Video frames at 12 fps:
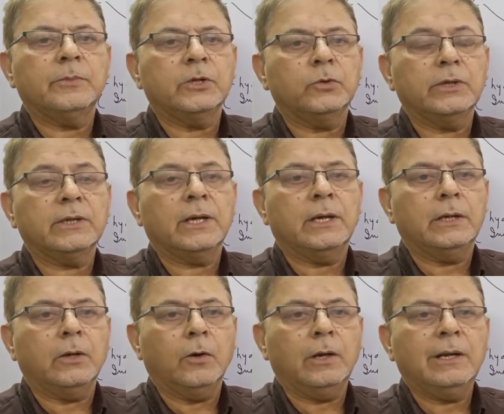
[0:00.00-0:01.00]
be doing
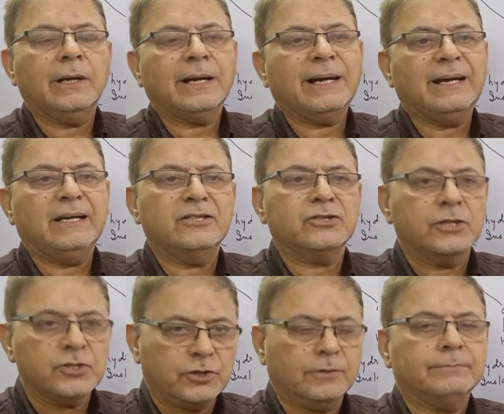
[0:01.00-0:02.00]
aldol
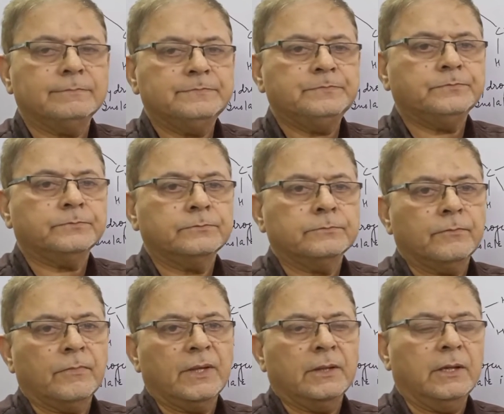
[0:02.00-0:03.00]
condensation.
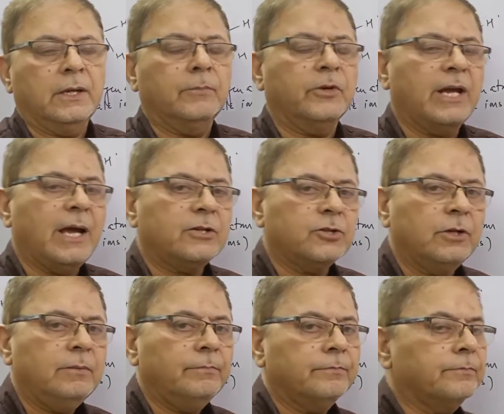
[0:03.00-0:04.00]
Name
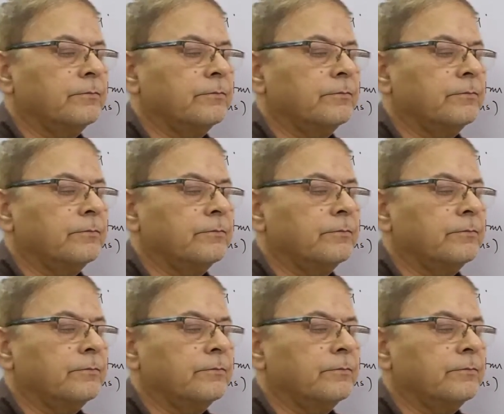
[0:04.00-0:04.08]
reaction.